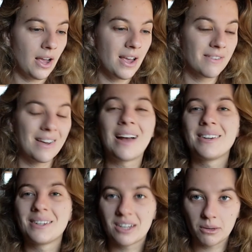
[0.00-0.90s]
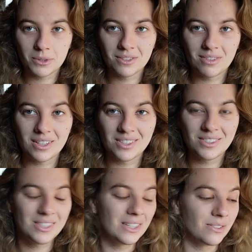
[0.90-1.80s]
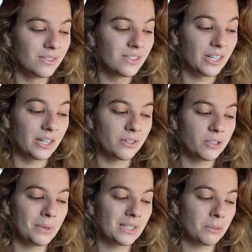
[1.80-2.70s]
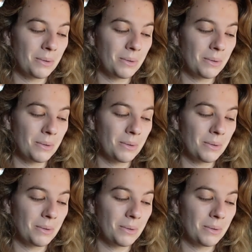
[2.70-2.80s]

I've added a couple novellas in to here to make the